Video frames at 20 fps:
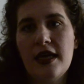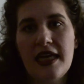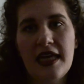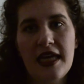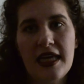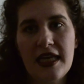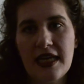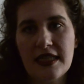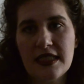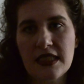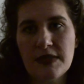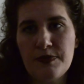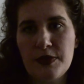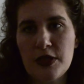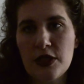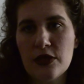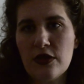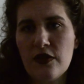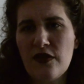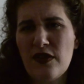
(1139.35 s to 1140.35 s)
It has
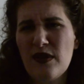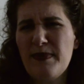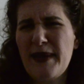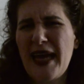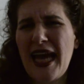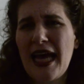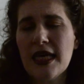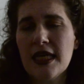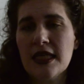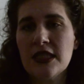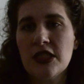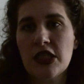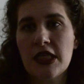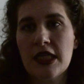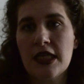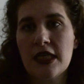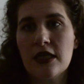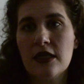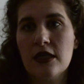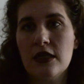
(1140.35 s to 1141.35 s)
beautiful
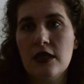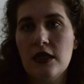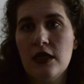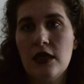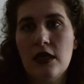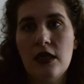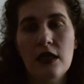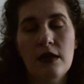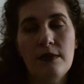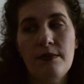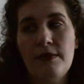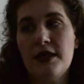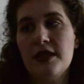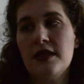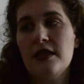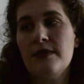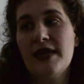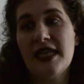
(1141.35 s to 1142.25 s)
packaging, but the